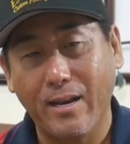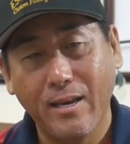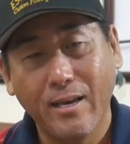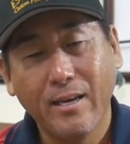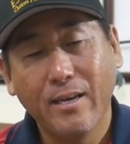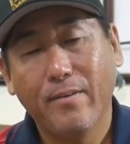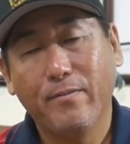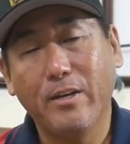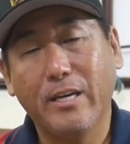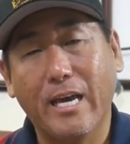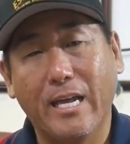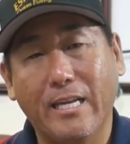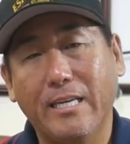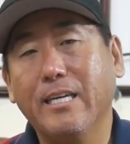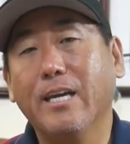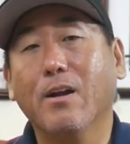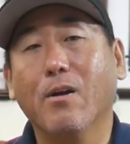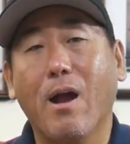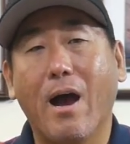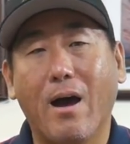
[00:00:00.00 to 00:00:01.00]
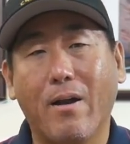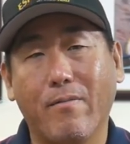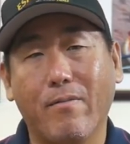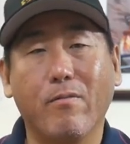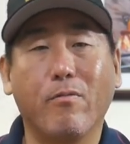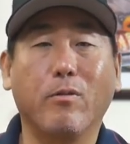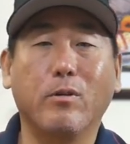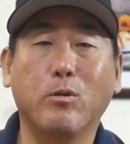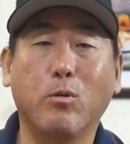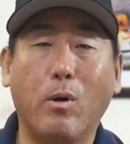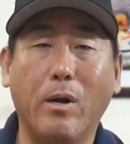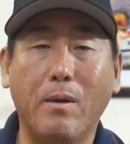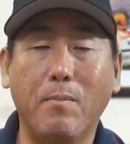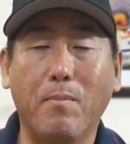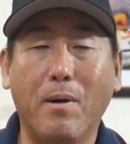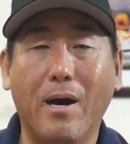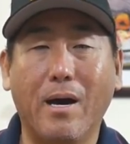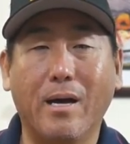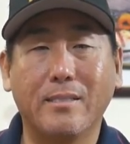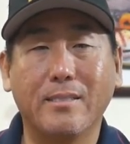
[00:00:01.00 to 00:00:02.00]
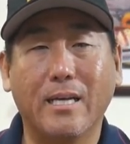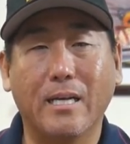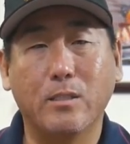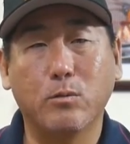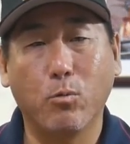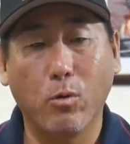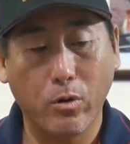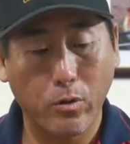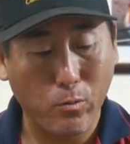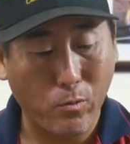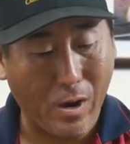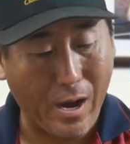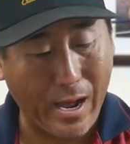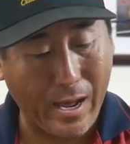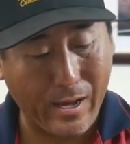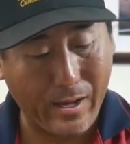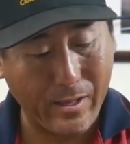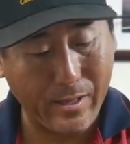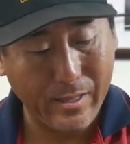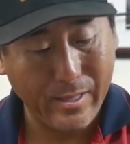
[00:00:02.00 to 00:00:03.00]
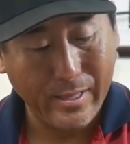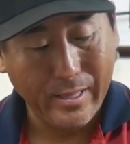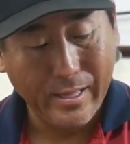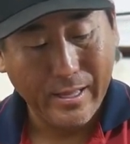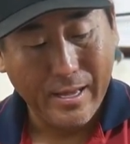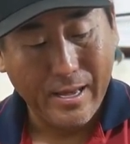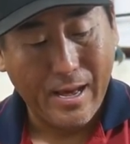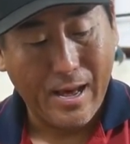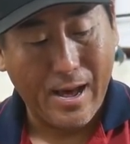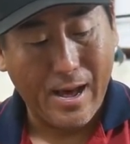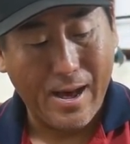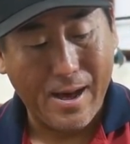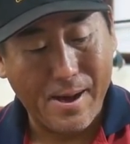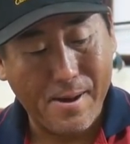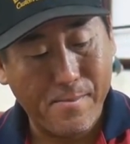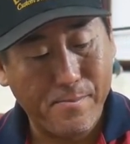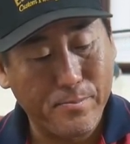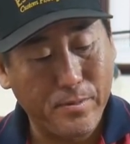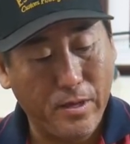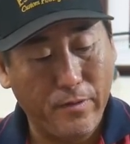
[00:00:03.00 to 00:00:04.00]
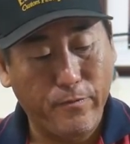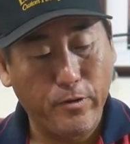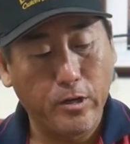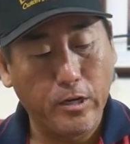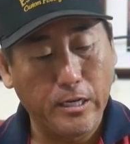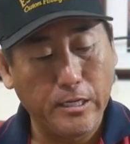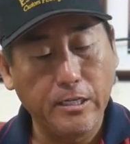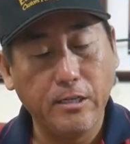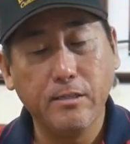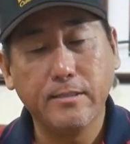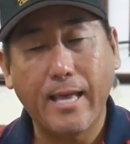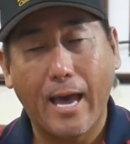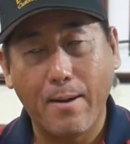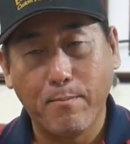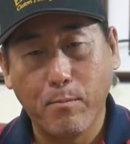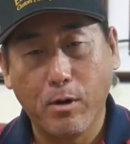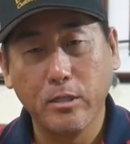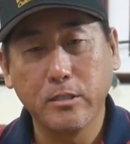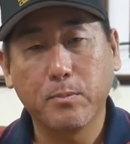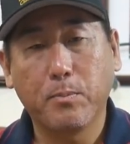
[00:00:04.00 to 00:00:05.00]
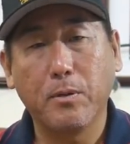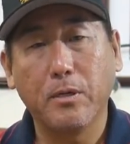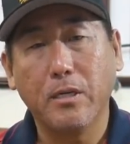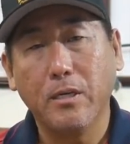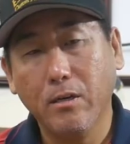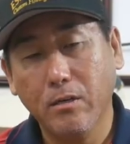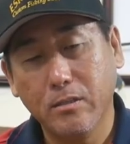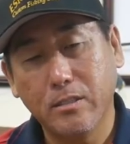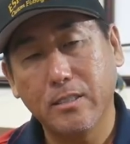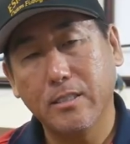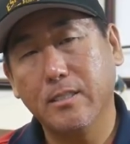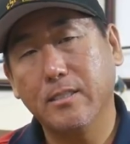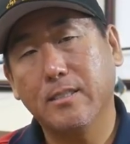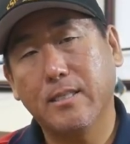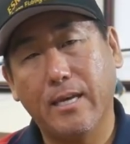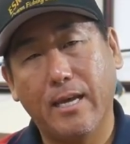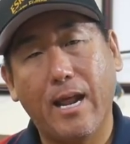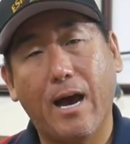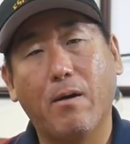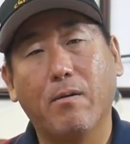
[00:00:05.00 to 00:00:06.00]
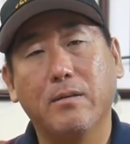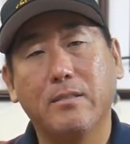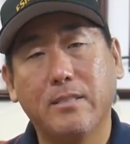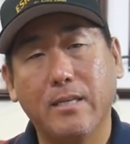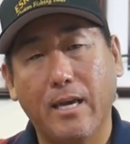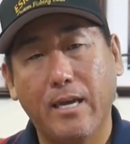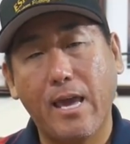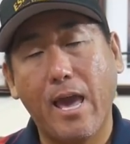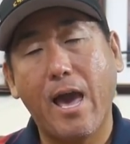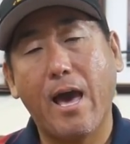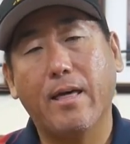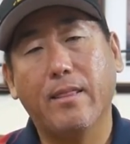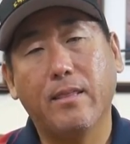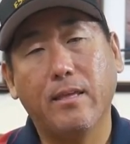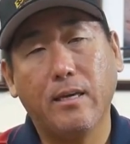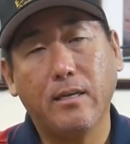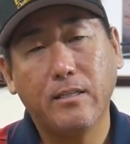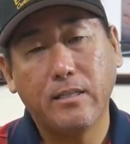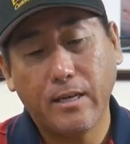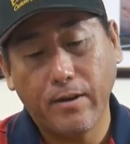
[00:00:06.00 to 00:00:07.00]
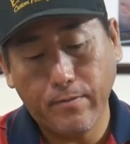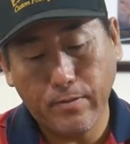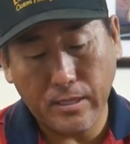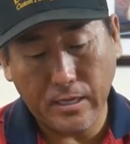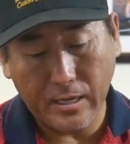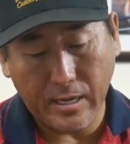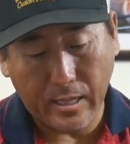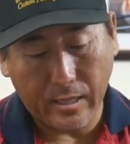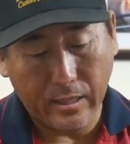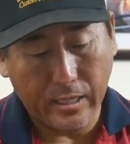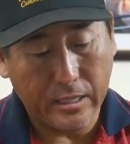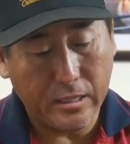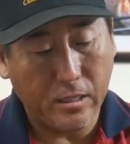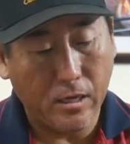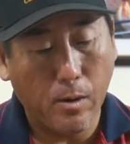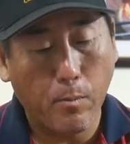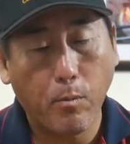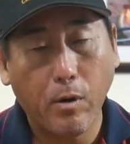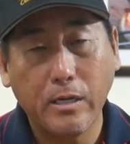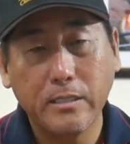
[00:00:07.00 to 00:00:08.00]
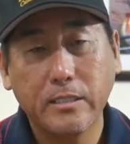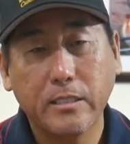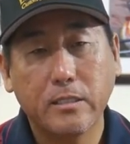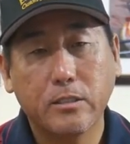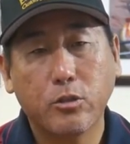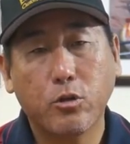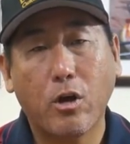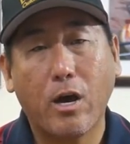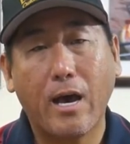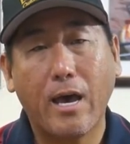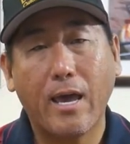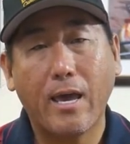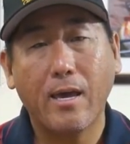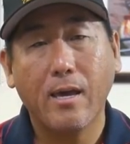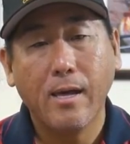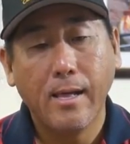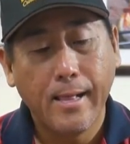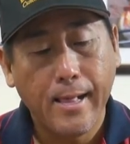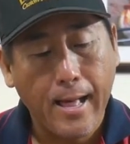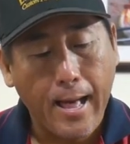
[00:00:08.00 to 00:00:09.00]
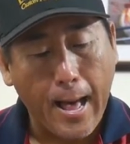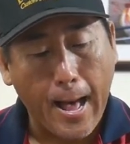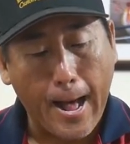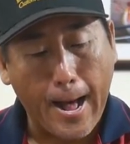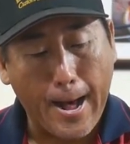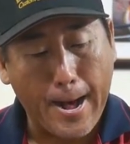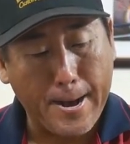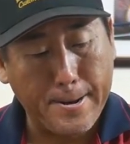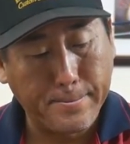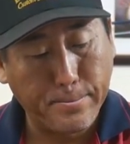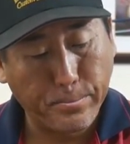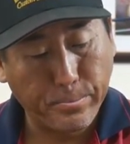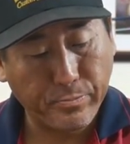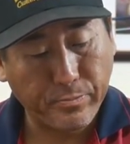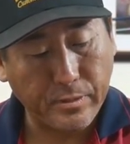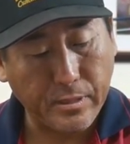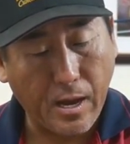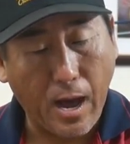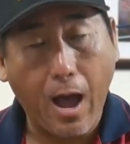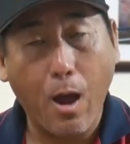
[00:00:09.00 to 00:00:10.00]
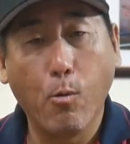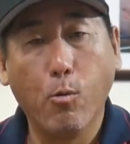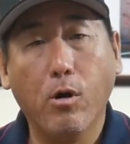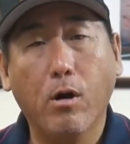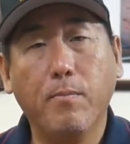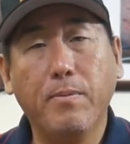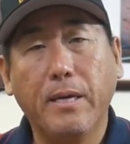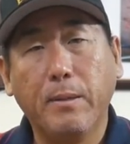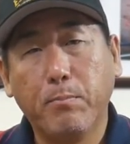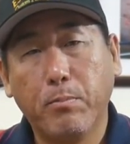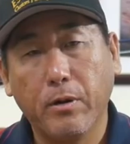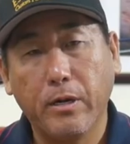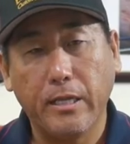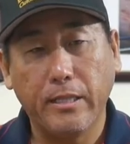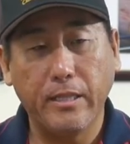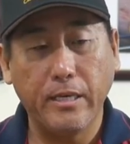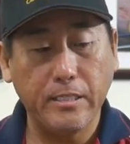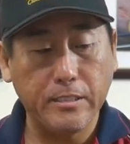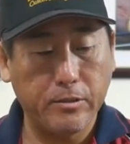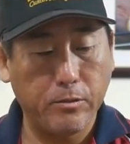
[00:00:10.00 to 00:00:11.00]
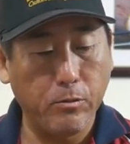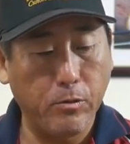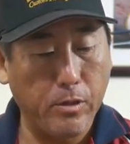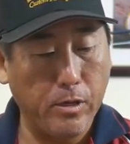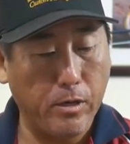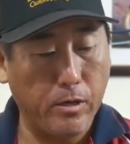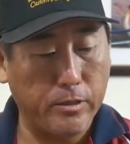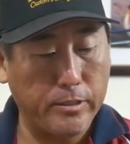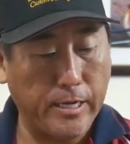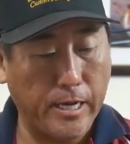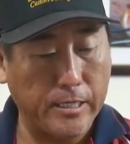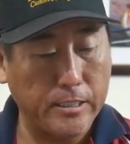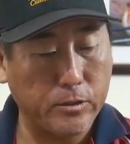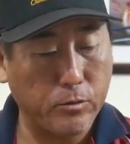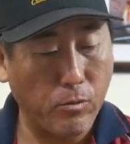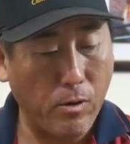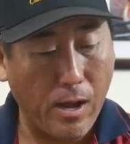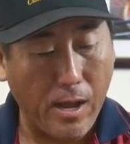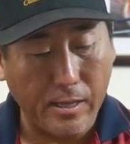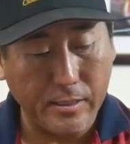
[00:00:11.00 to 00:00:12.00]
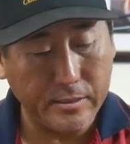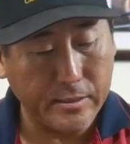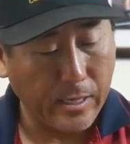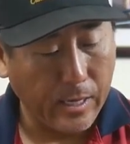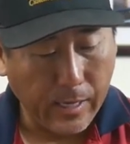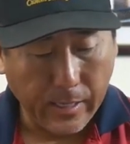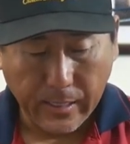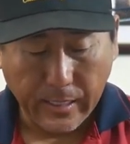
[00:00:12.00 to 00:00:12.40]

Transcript: If you get a year out of it for $20, that's worthwhile. If you're going to use that multiple uses, then I would say, yeah, give the lithium ones a try. I will be putting these through their test runs.